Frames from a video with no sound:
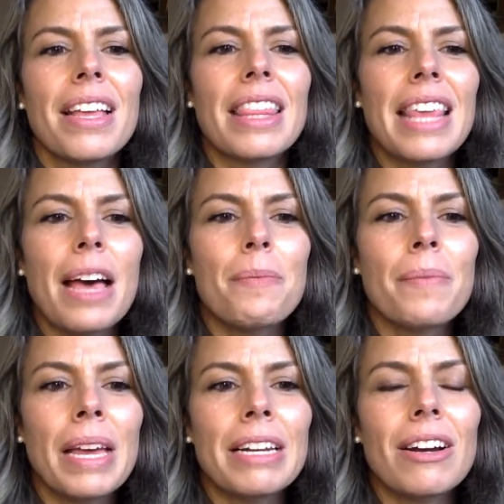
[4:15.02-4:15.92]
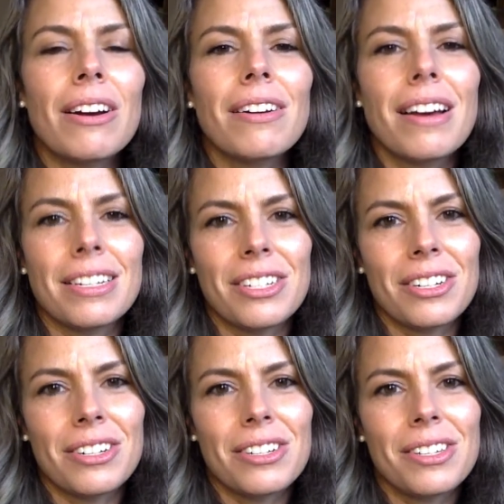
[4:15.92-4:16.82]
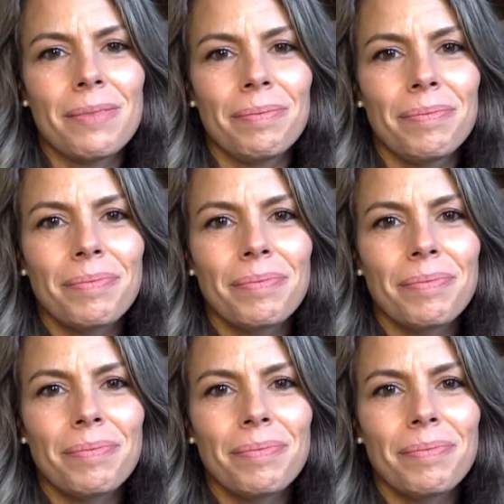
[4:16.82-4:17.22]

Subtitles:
that men are hunters,